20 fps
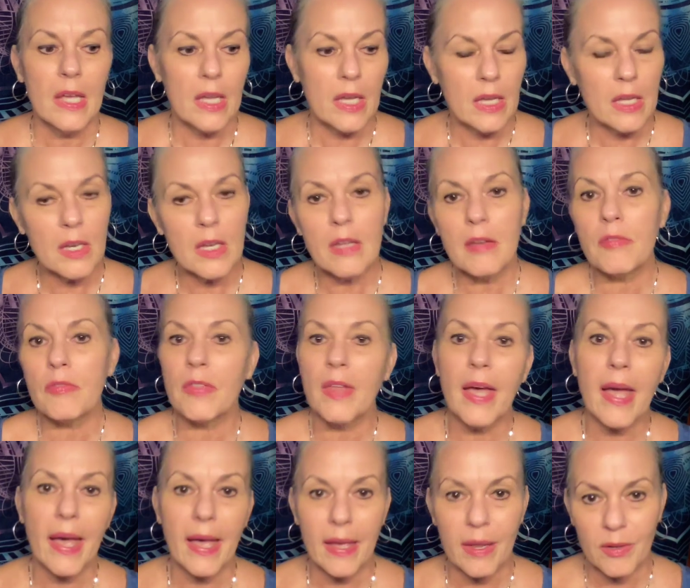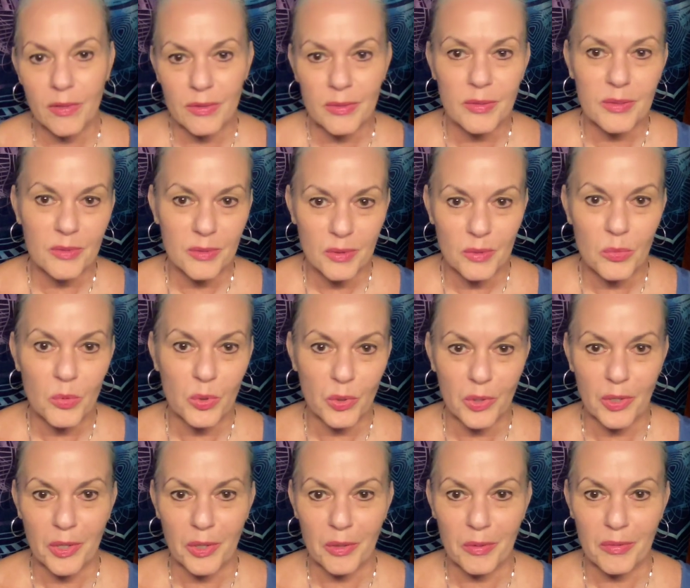any of that will
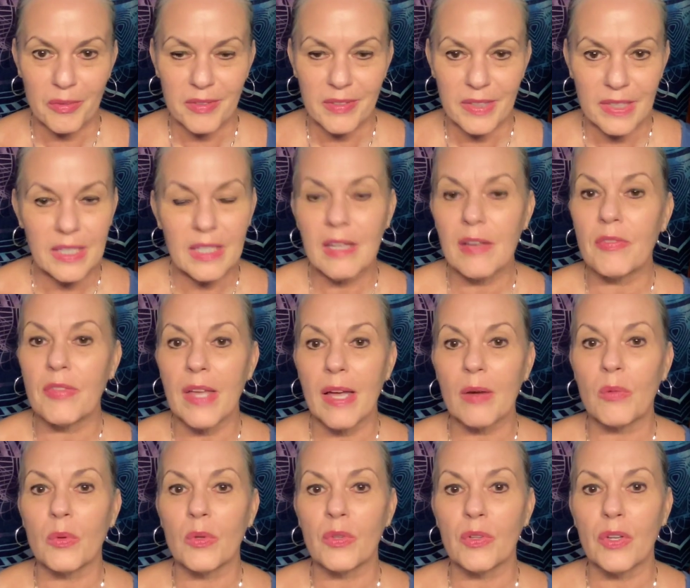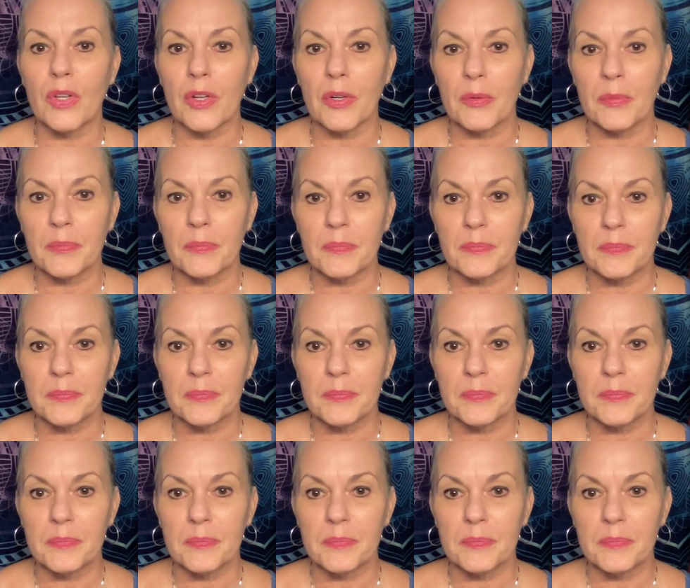do. Any of that will do.